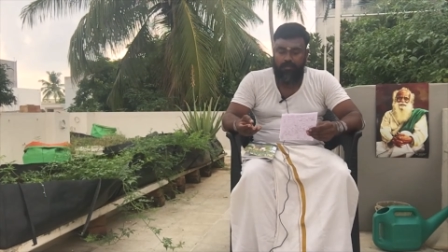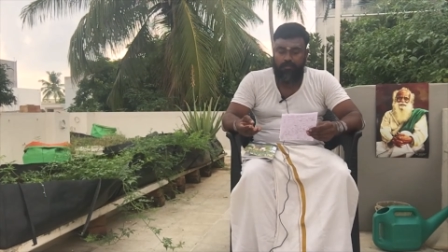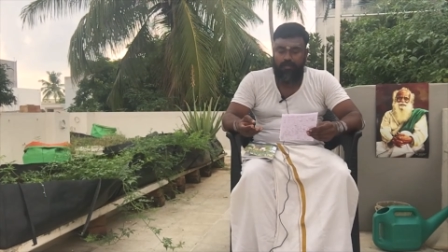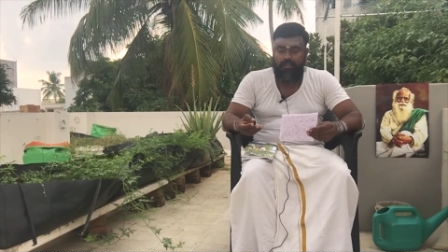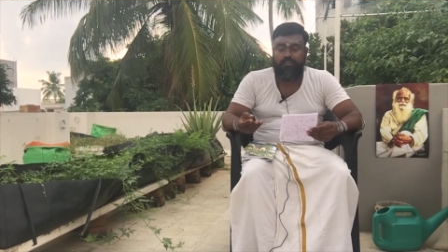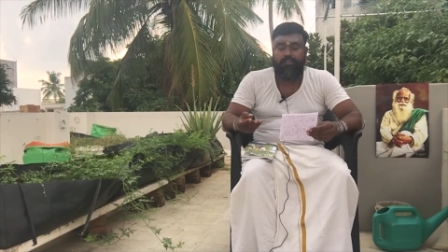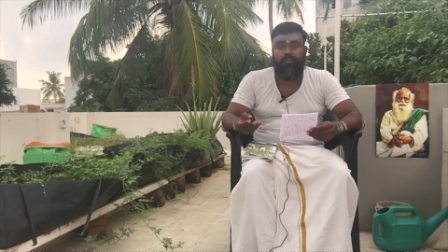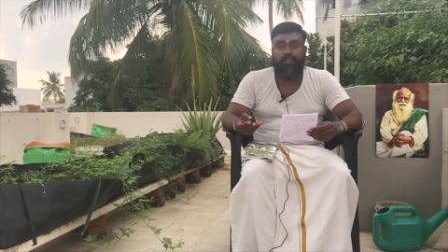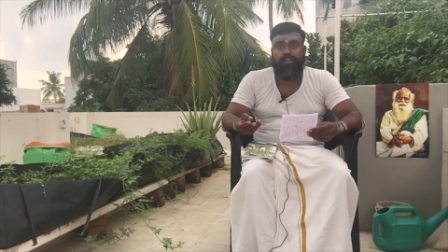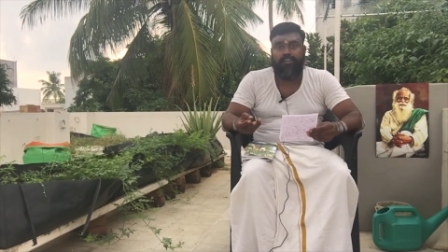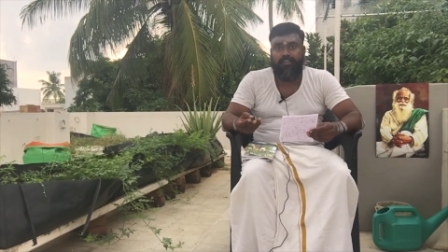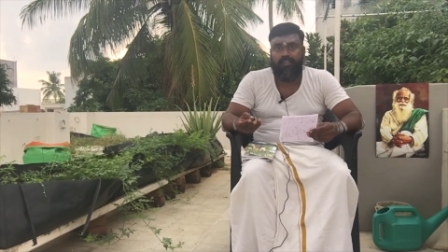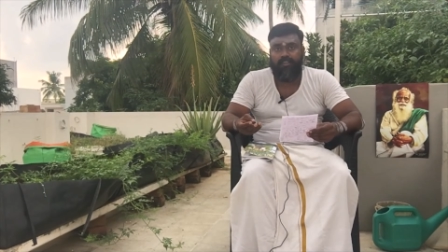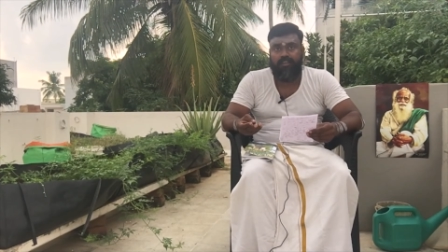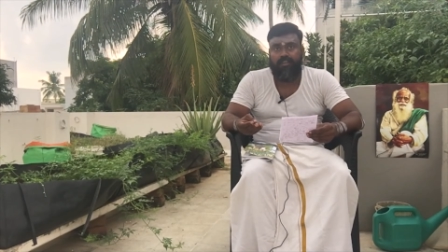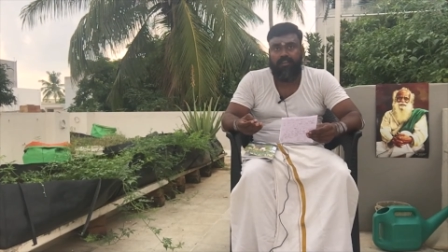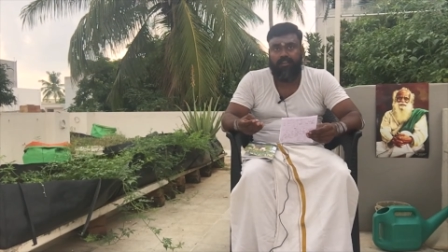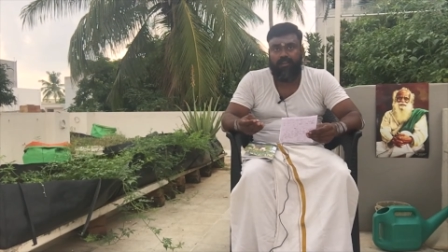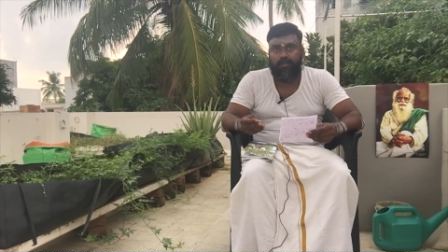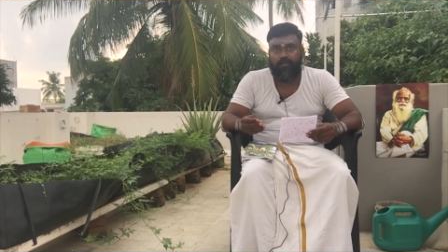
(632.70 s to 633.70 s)

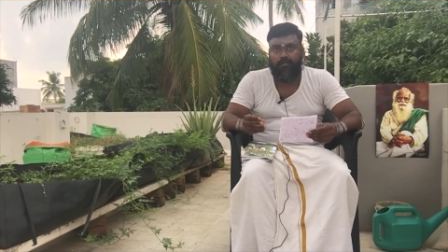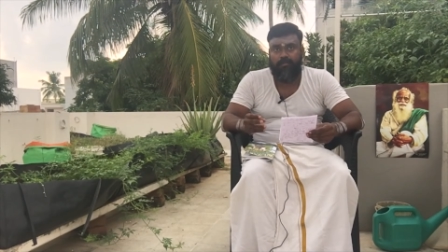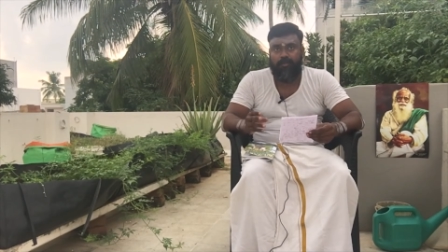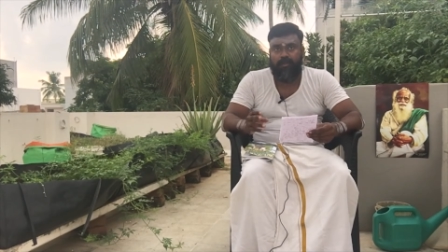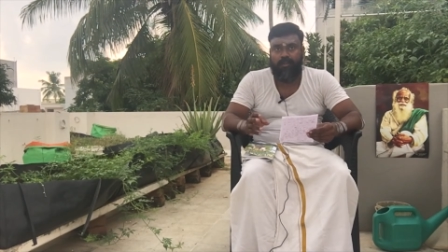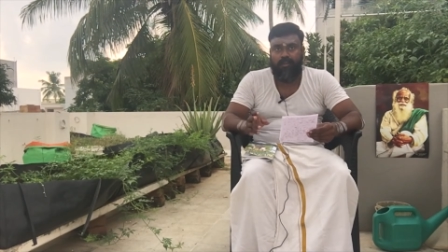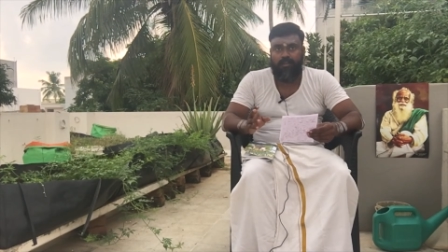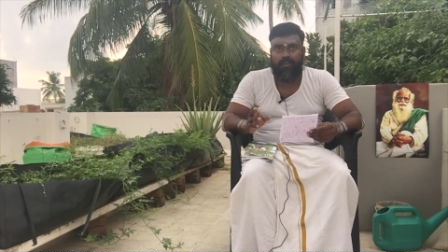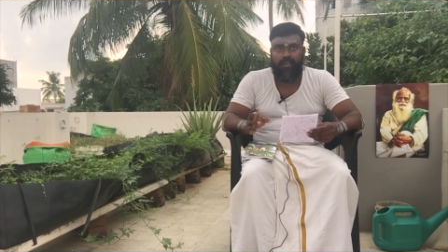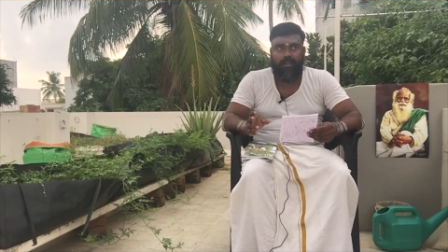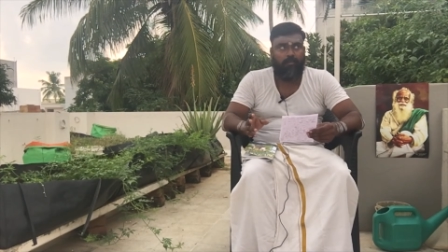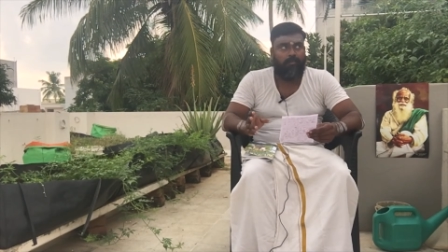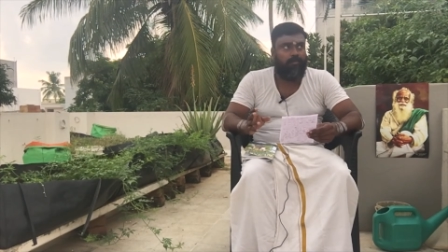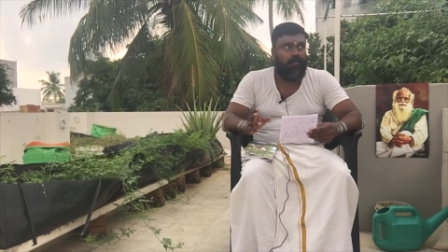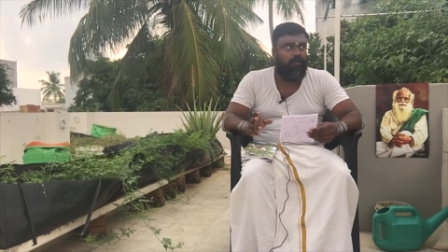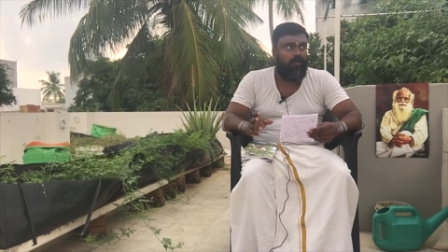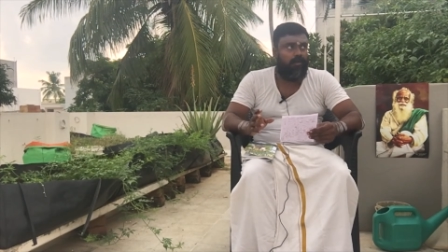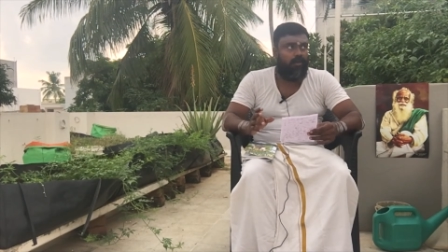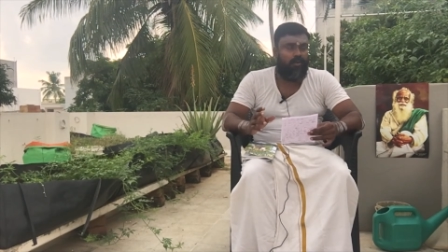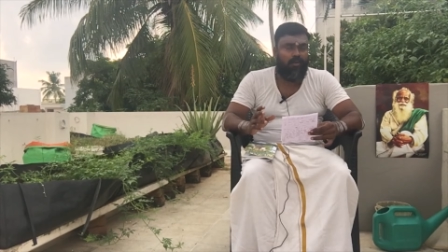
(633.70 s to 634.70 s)
menstruation um, type
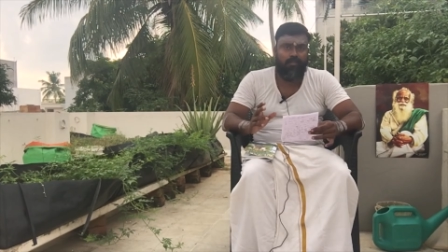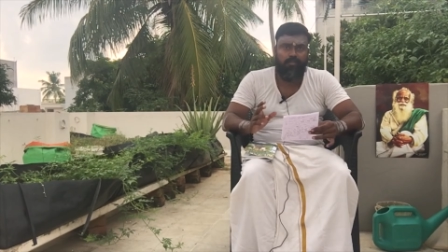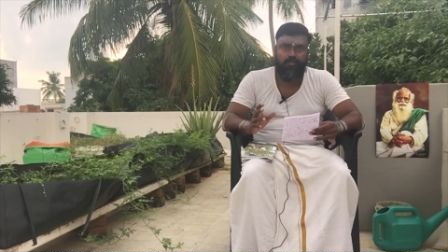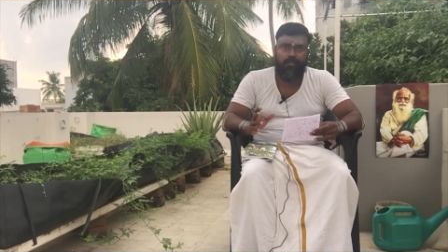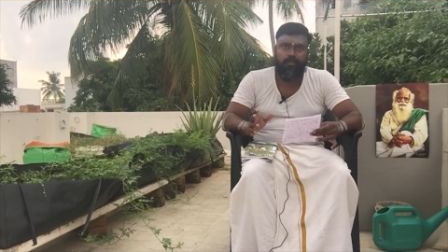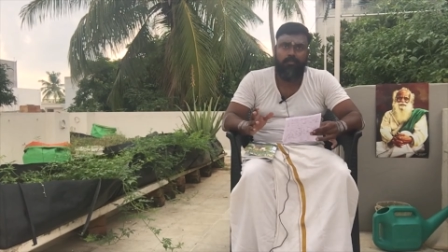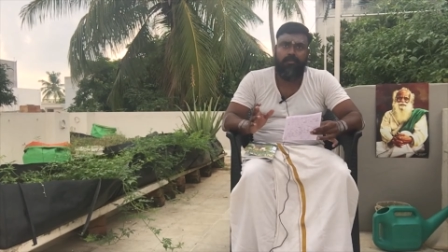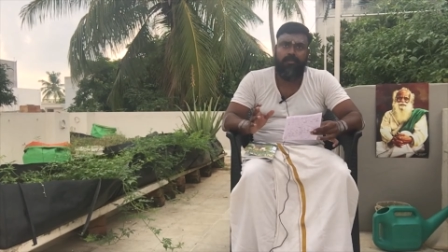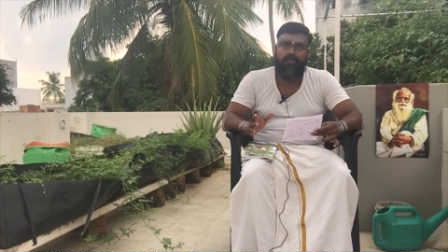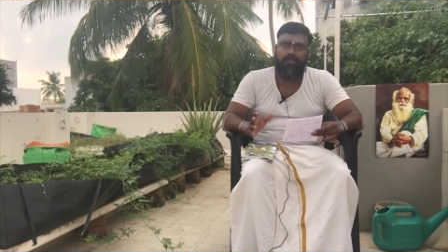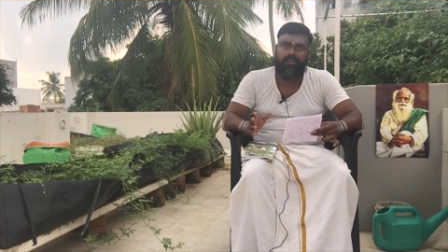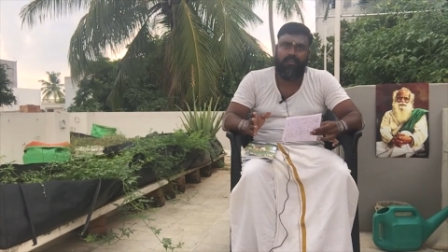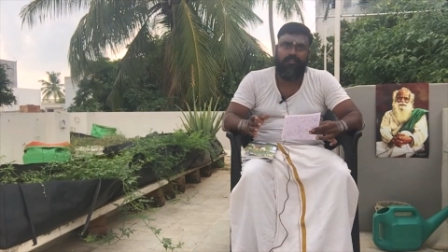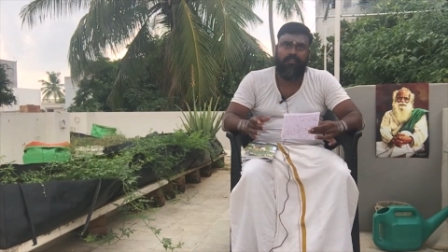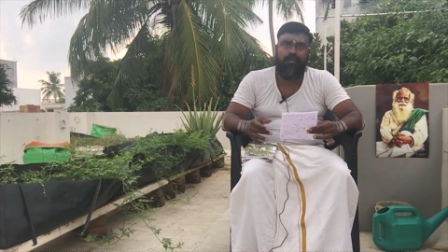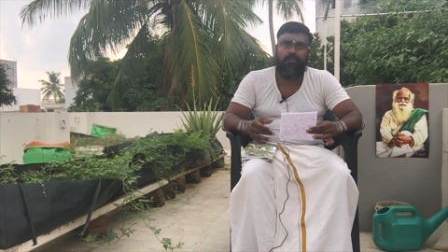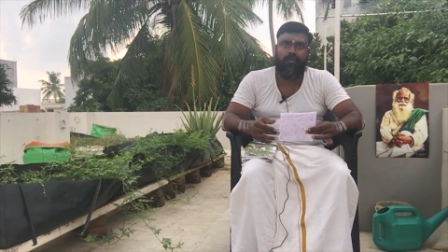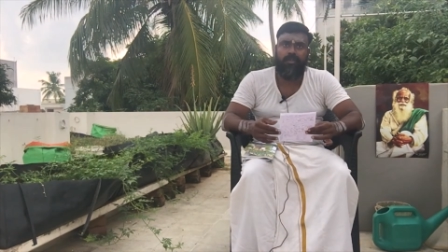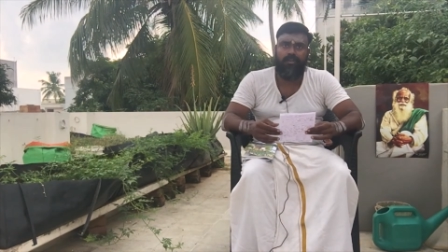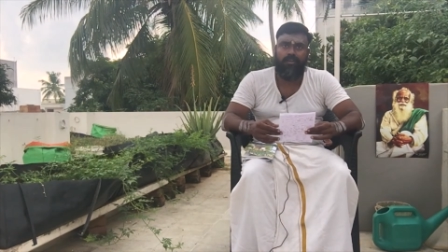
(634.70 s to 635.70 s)
a lot of people
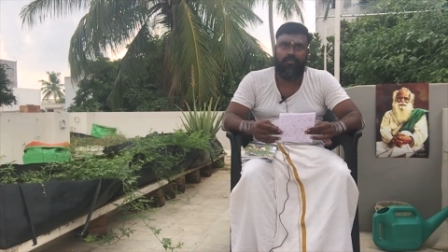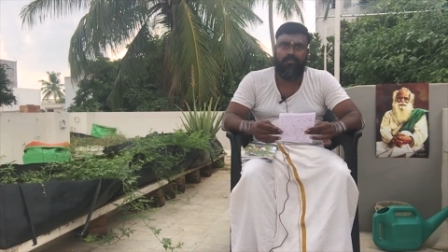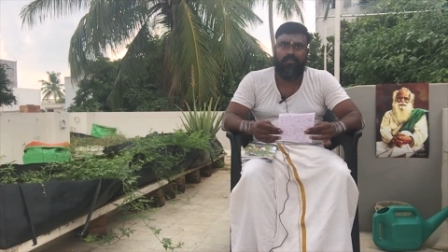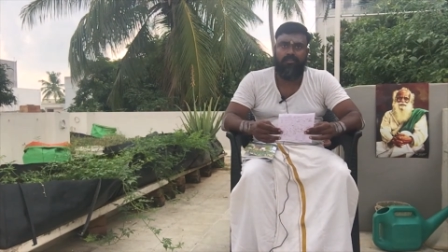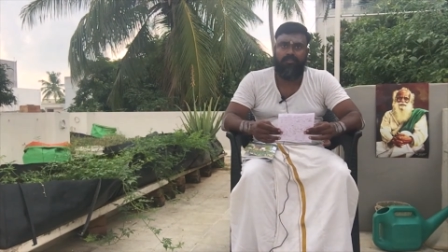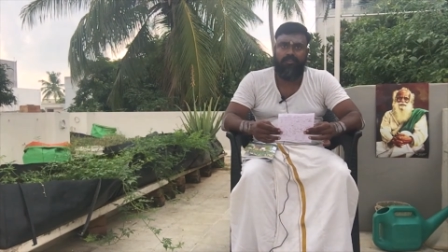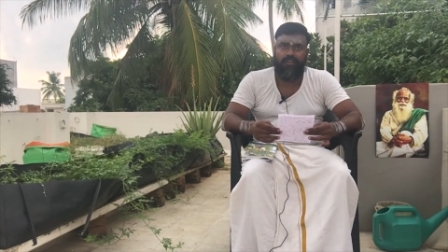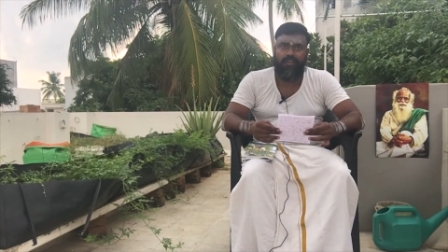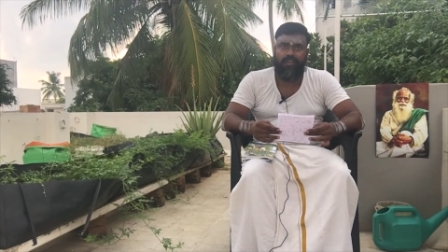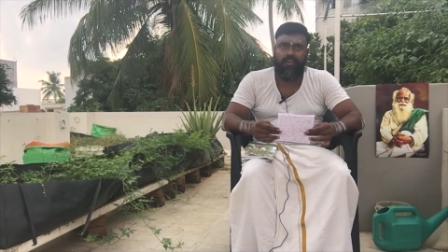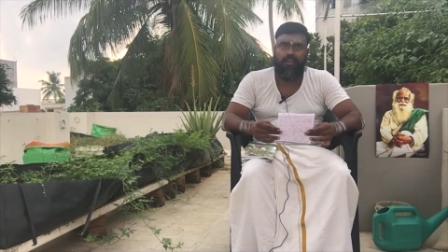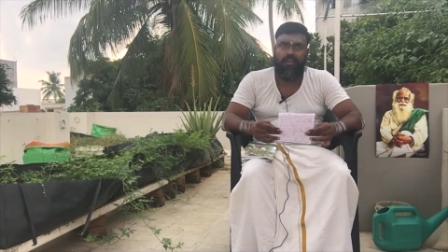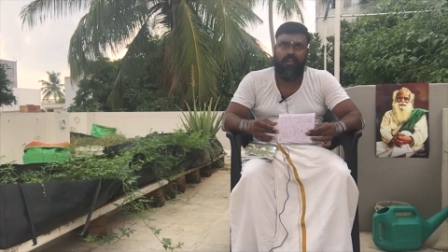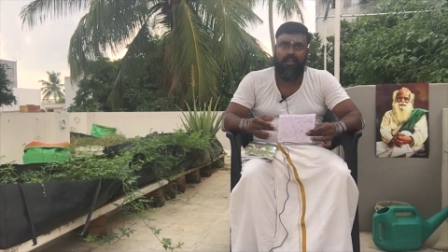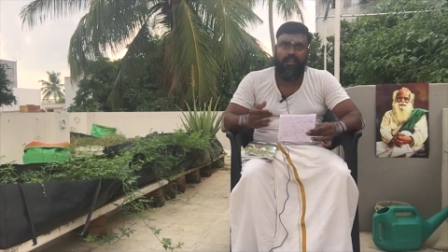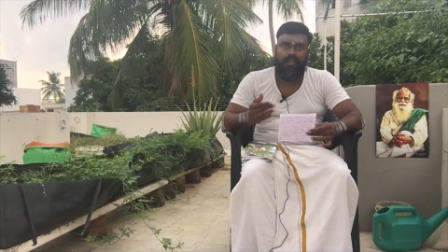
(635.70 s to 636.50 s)
suffer because of the